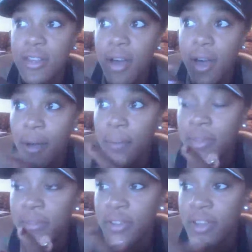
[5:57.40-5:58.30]

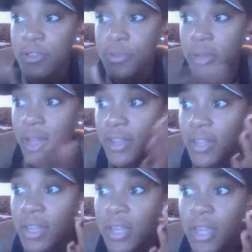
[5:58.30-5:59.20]
the videos were
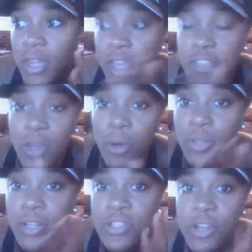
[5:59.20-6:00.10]
like, it's
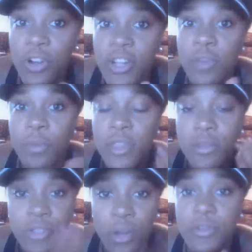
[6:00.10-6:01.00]
only dirty when you
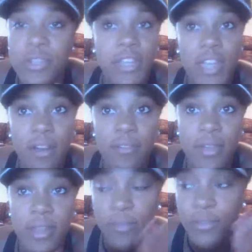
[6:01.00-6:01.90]
don't take care of it.
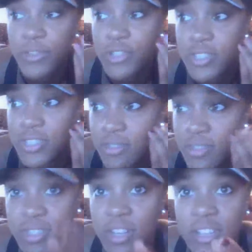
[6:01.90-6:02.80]
If you're just
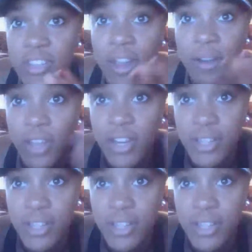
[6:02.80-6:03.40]
sitting there letting